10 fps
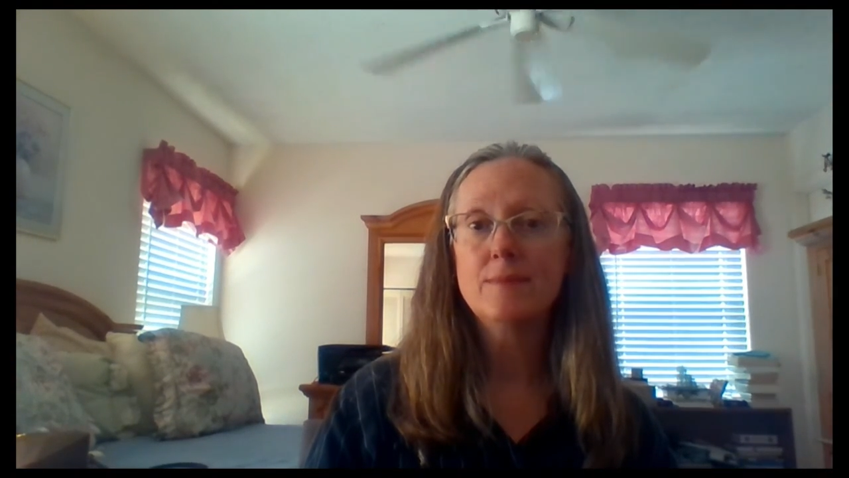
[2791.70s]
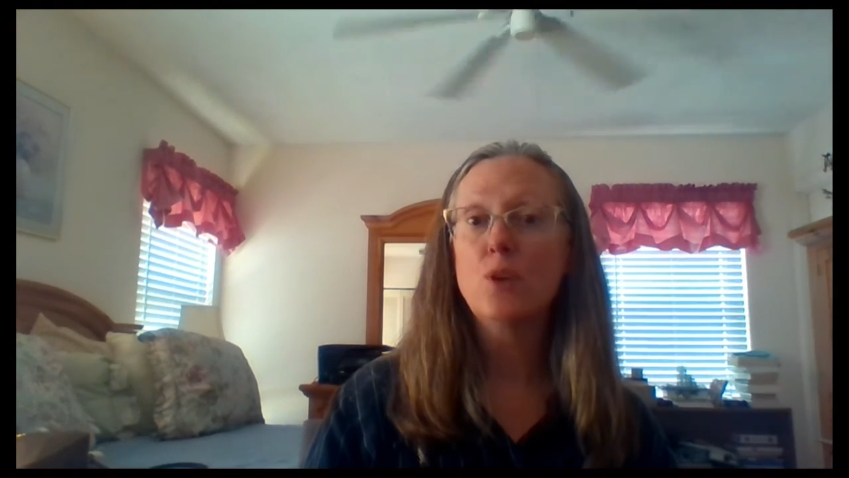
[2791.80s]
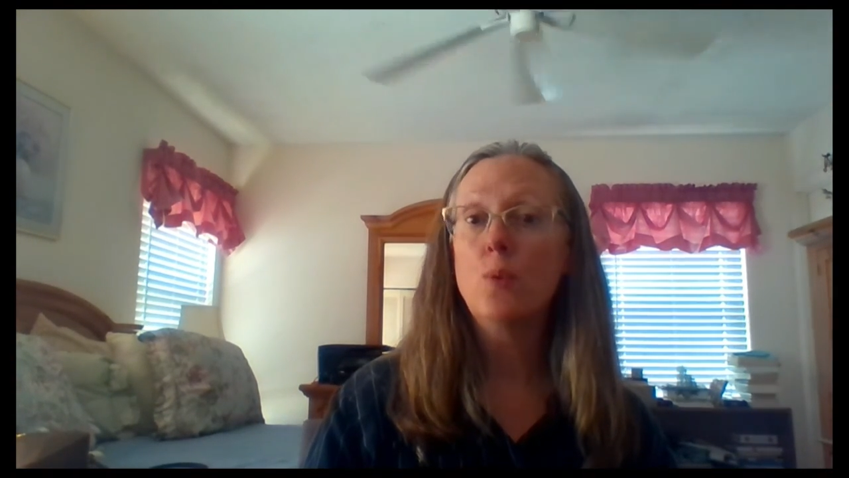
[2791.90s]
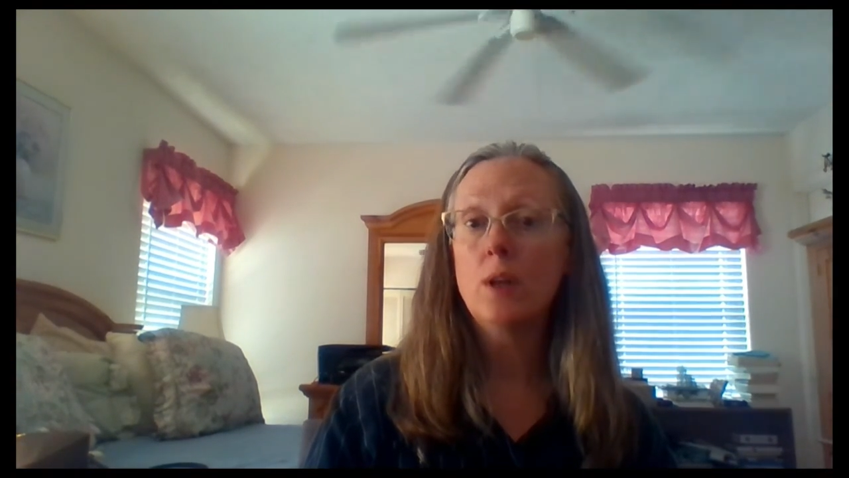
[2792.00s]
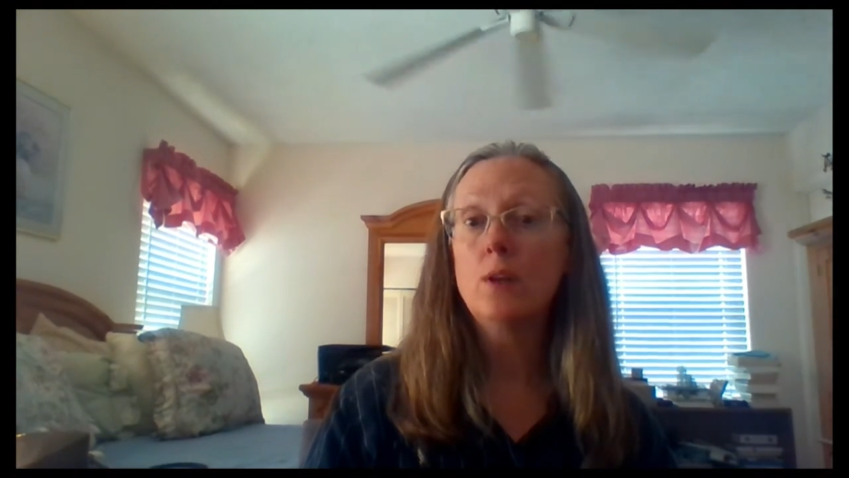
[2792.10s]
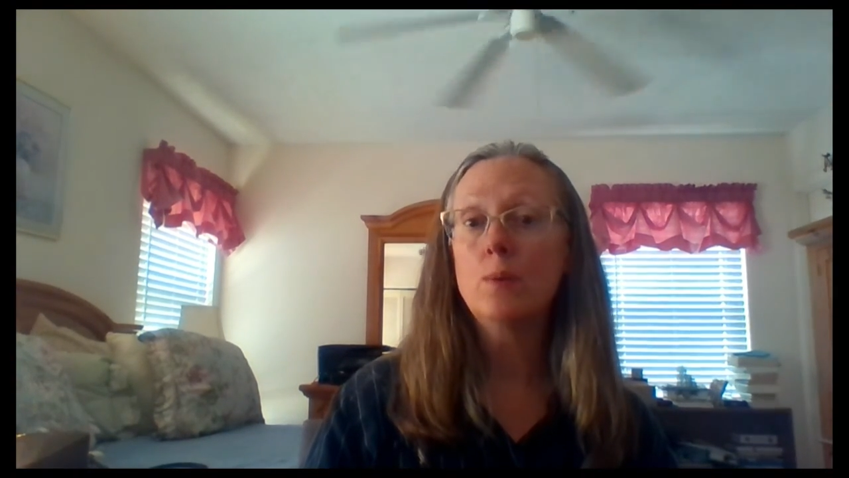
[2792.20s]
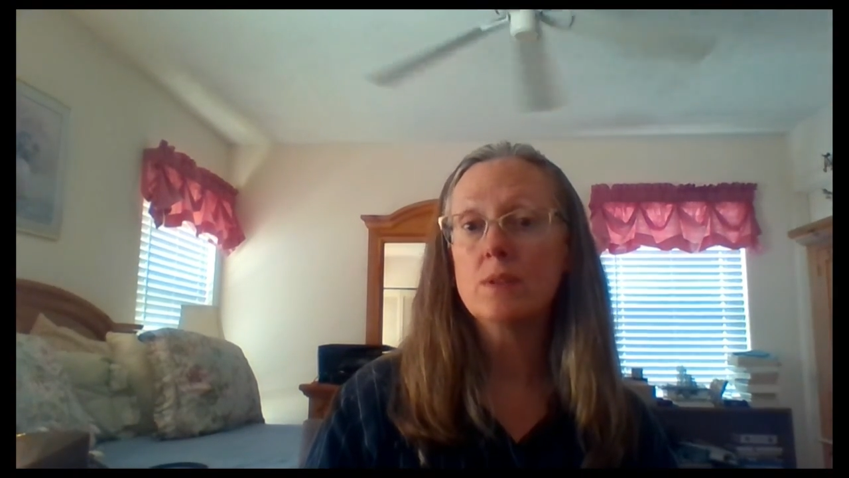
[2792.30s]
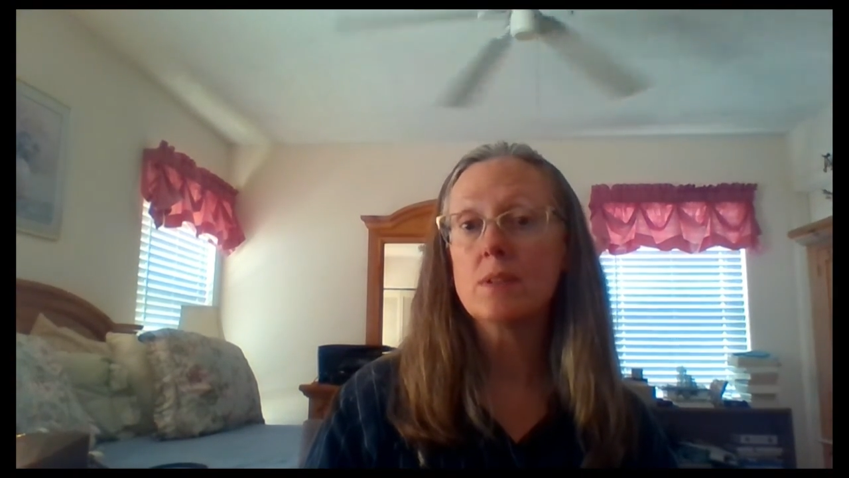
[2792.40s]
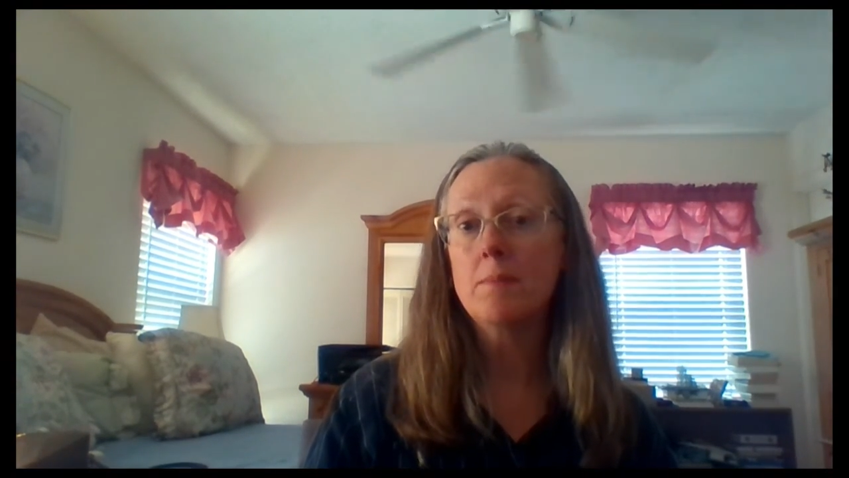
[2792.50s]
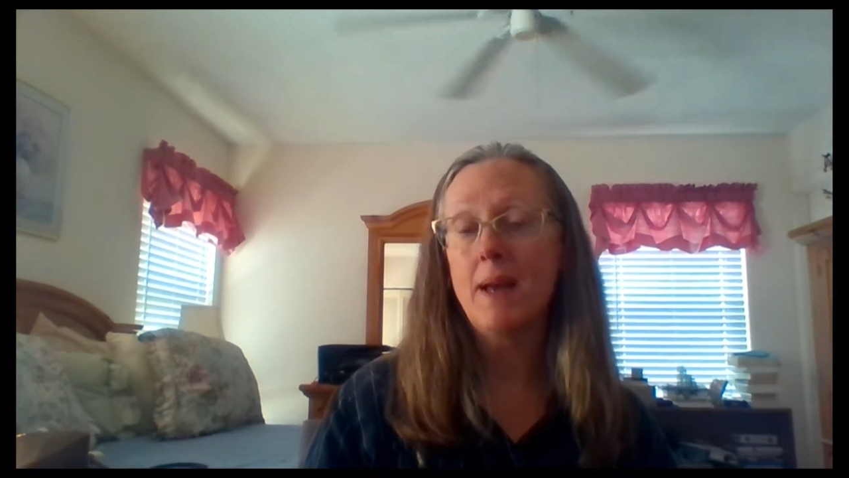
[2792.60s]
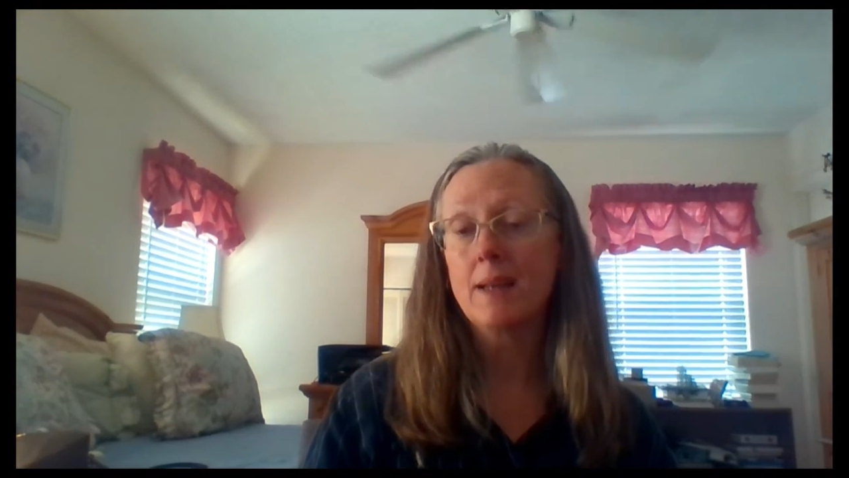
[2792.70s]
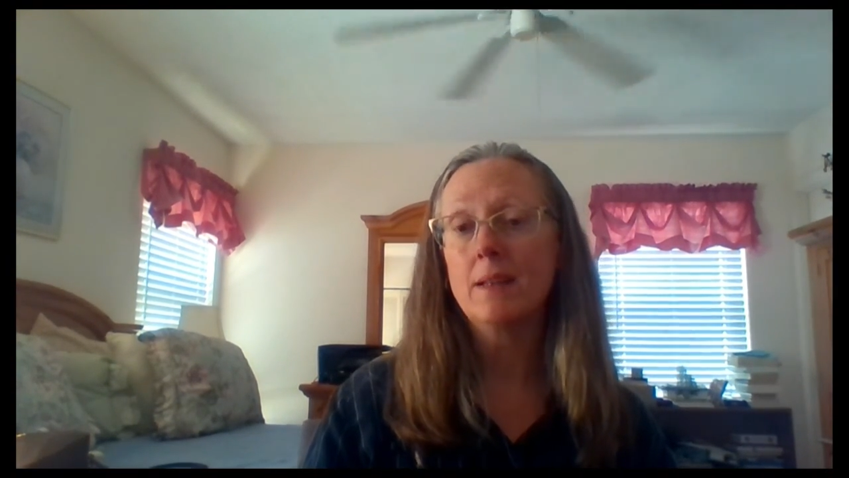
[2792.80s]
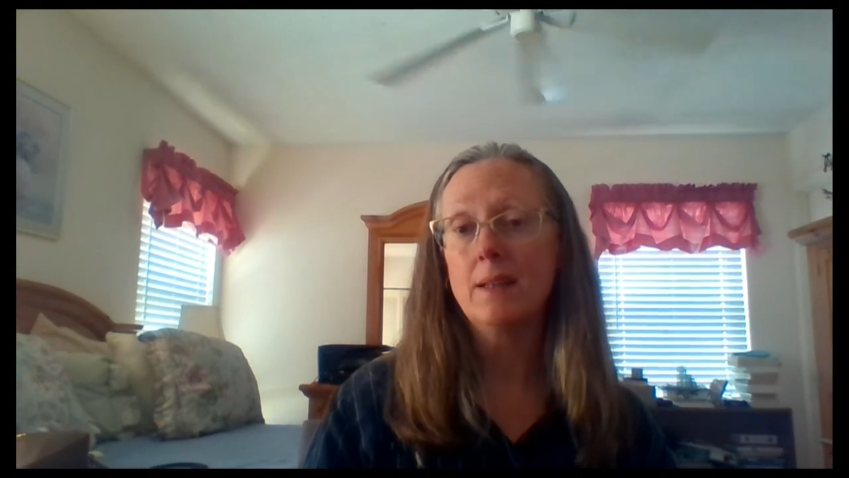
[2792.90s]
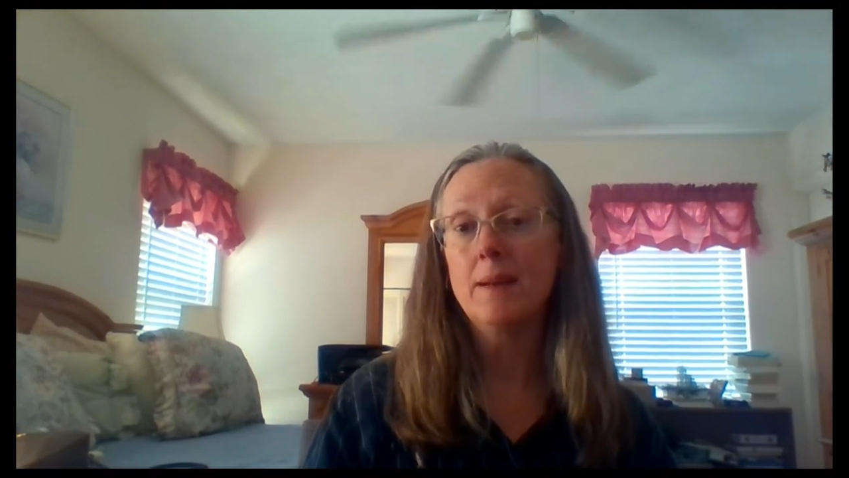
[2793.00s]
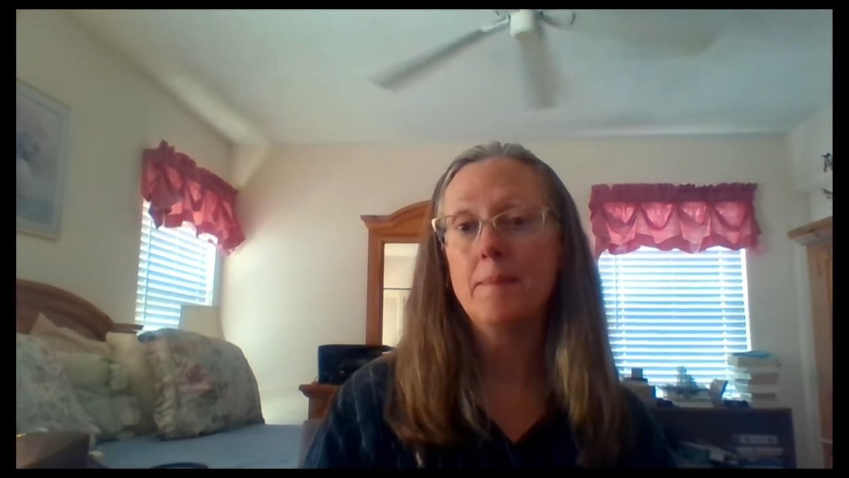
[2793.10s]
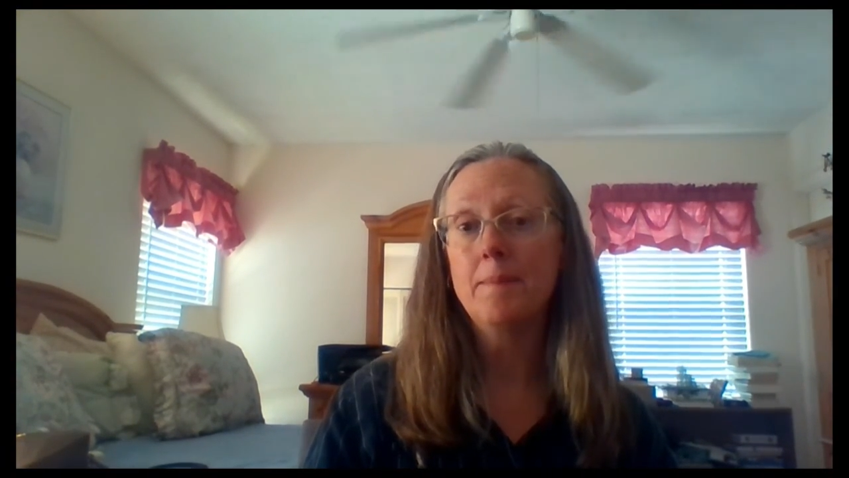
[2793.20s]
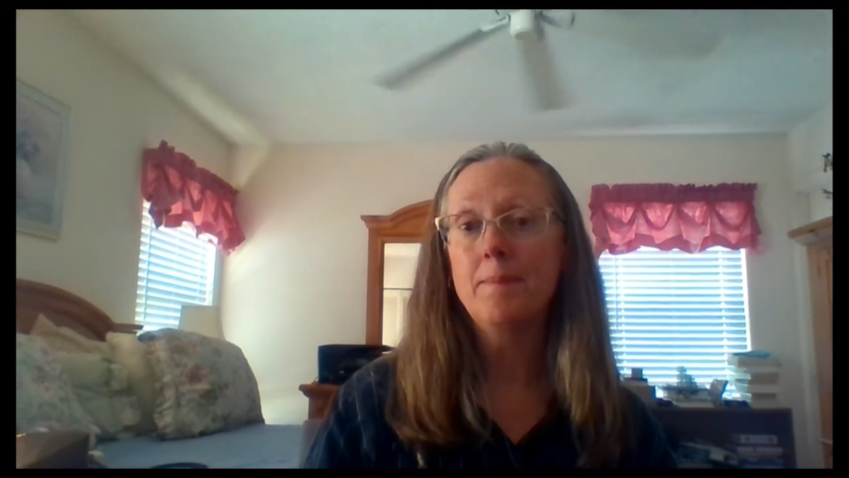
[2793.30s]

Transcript: The one who was the Magdalene.